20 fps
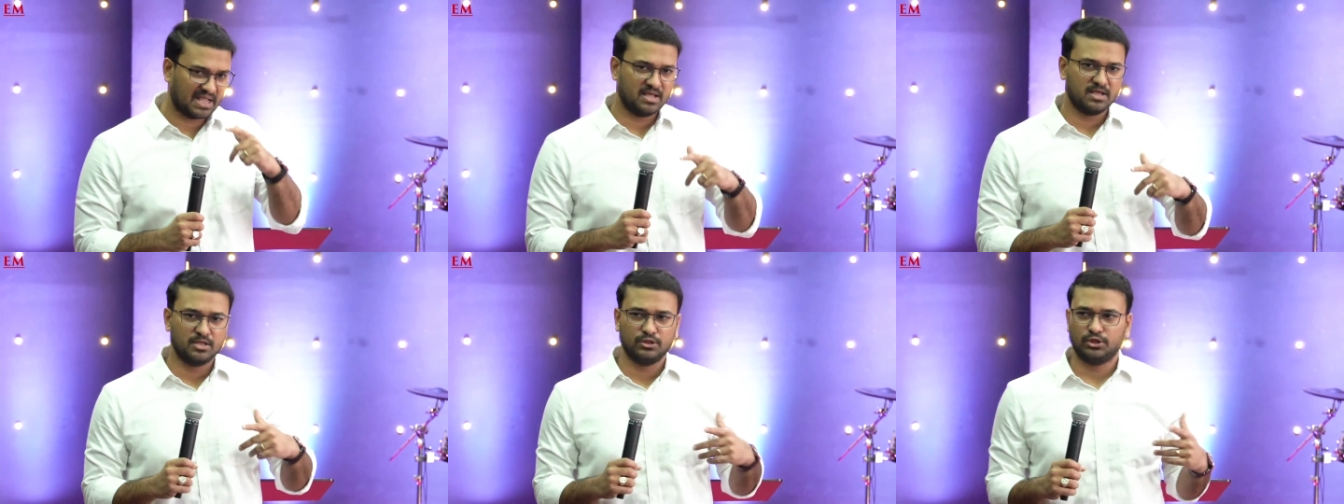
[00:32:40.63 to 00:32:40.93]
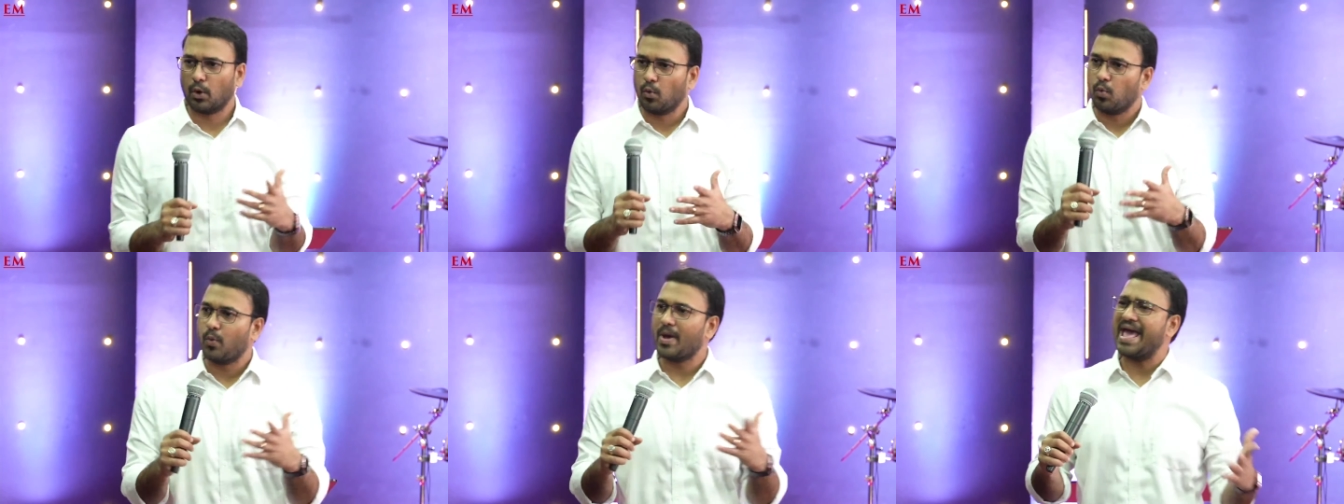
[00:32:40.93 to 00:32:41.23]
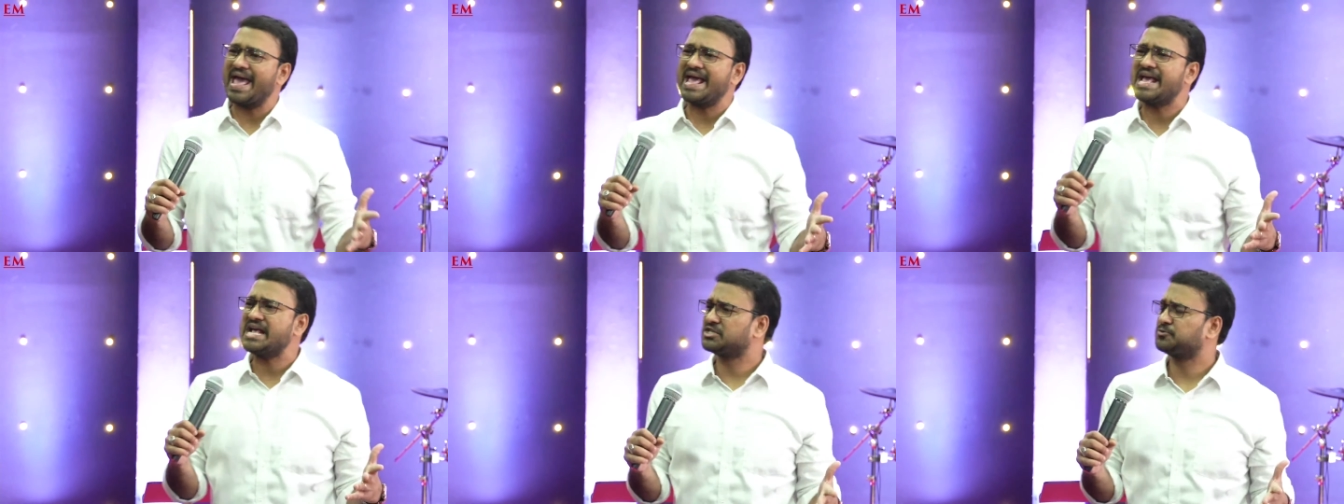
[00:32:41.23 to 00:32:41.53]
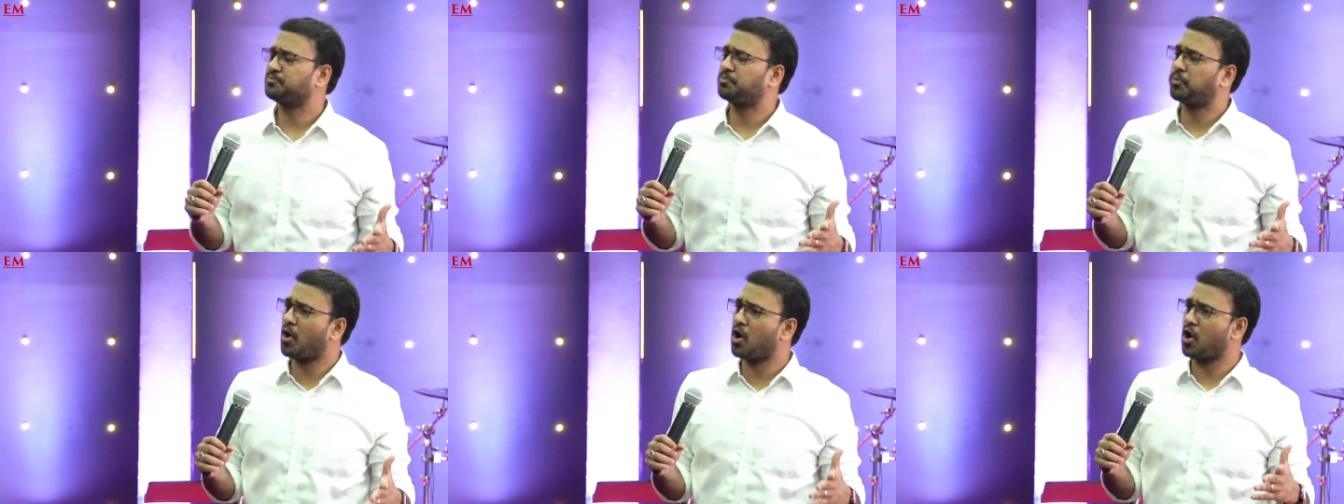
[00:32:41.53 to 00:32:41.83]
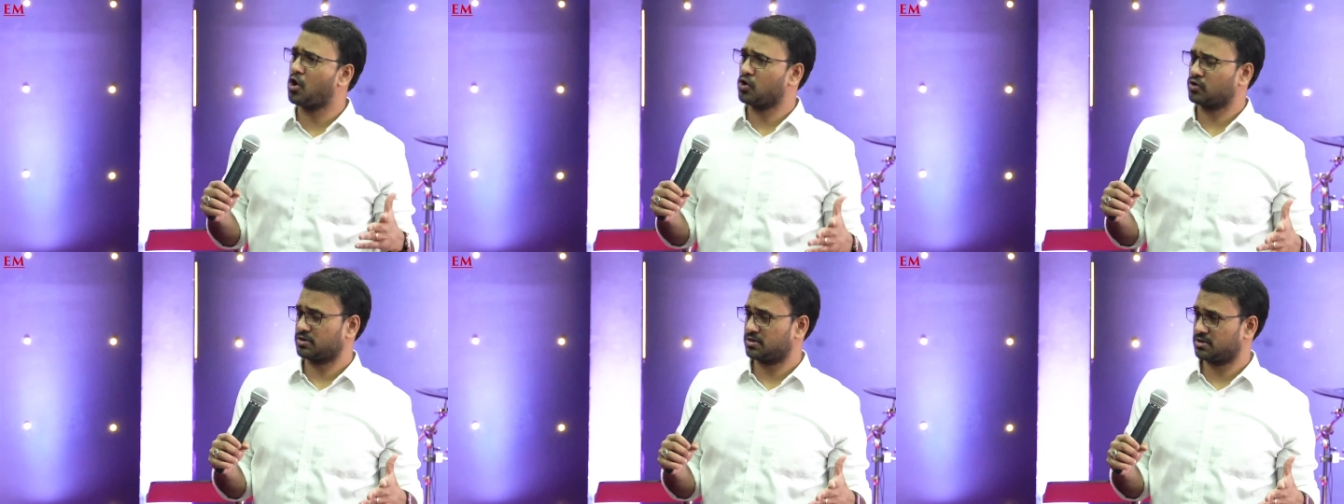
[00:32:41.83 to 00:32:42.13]
the way he
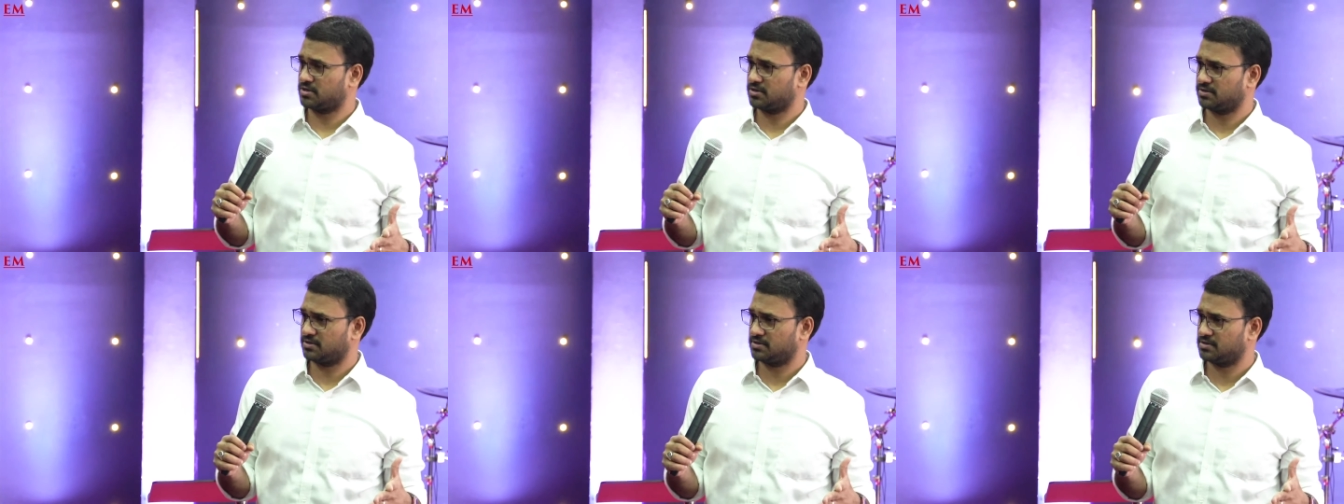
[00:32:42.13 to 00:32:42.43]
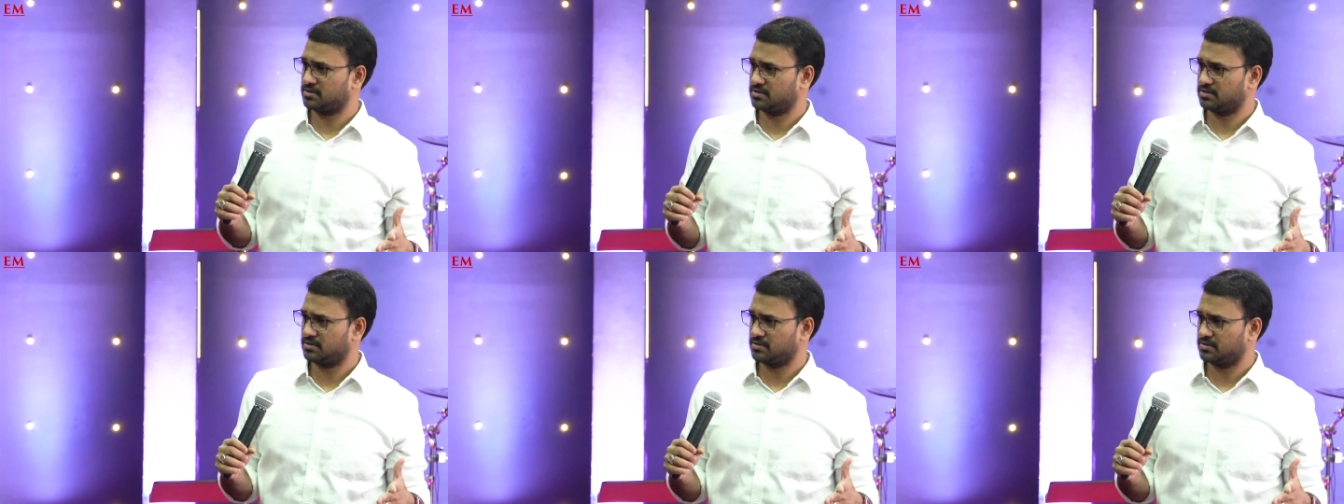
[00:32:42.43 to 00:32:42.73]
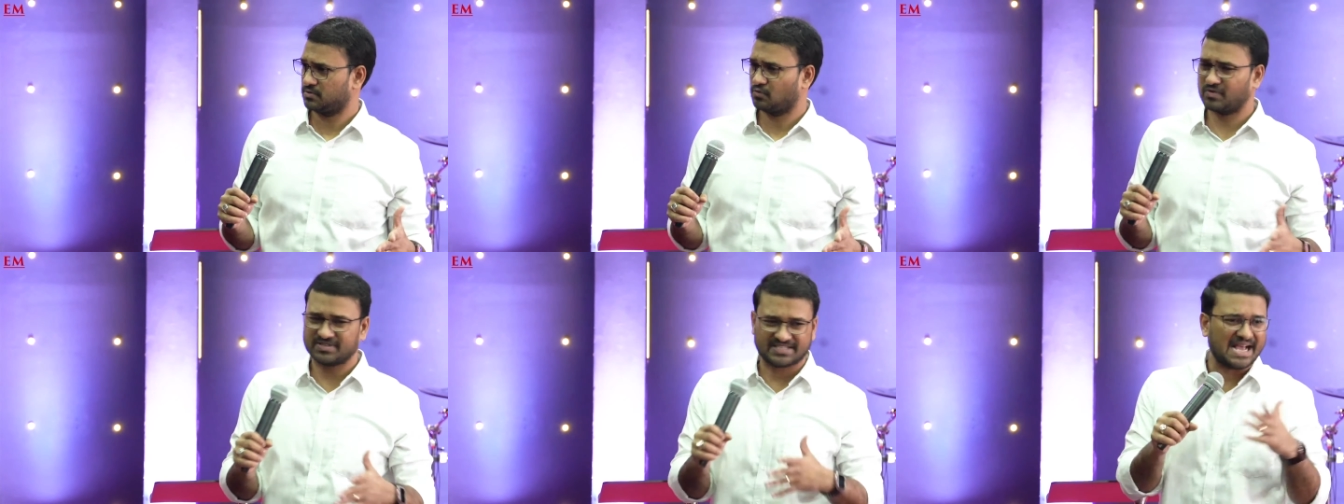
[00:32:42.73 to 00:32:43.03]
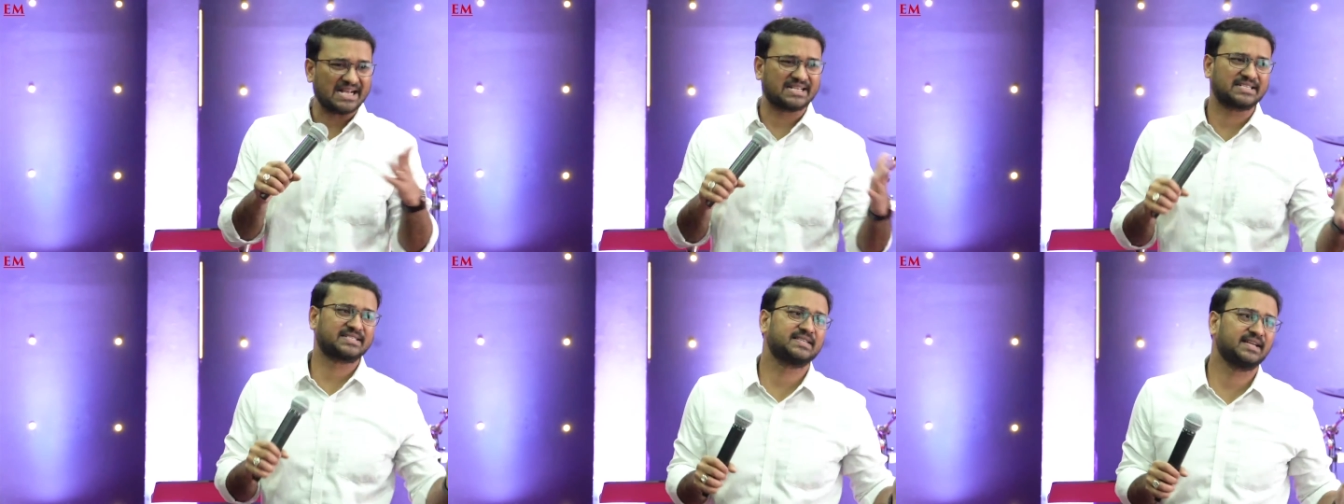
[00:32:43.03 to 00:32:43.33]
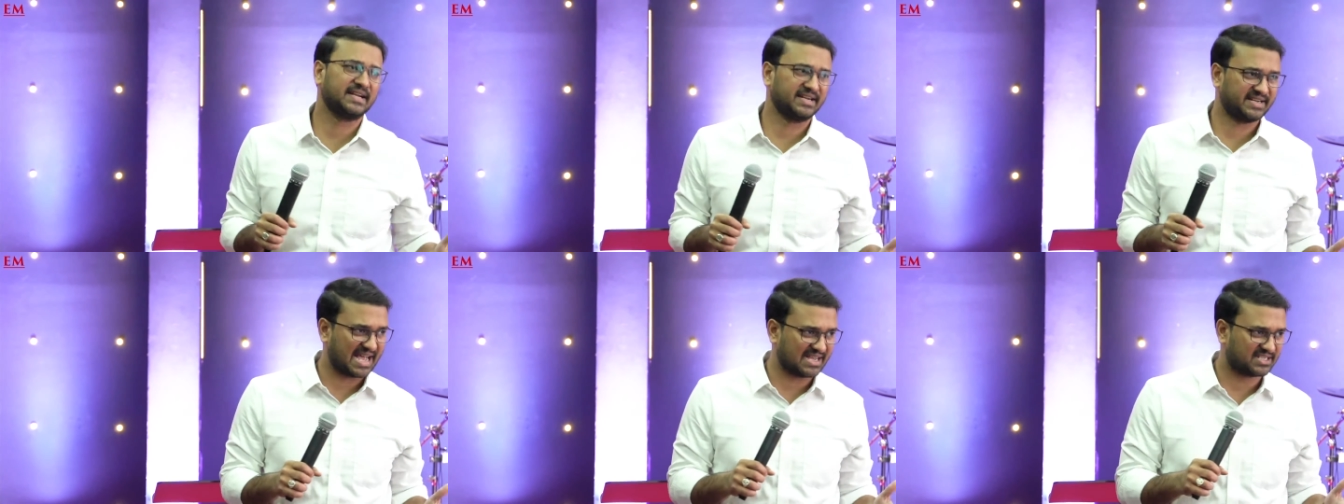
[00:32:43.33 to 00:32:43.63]
spoke was
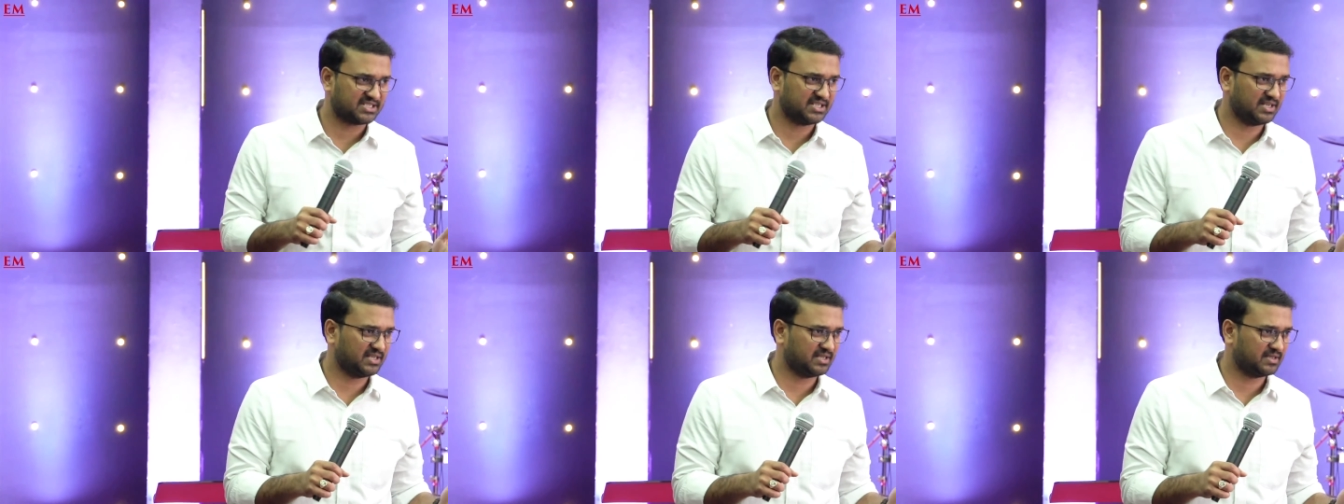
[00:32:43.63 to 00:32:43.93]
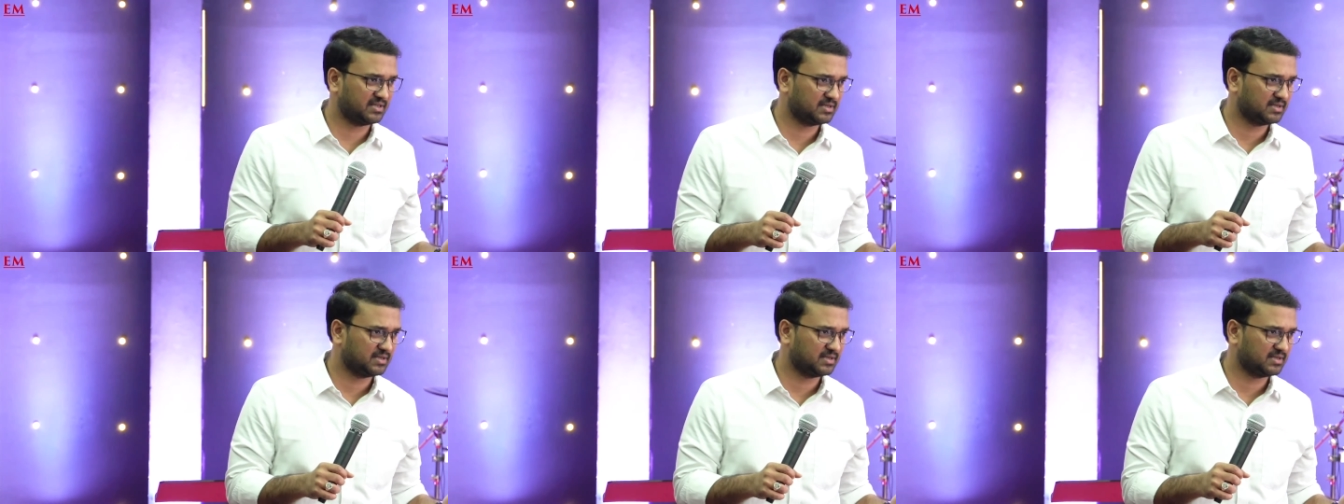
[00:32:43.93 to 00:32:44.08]
excellent actually.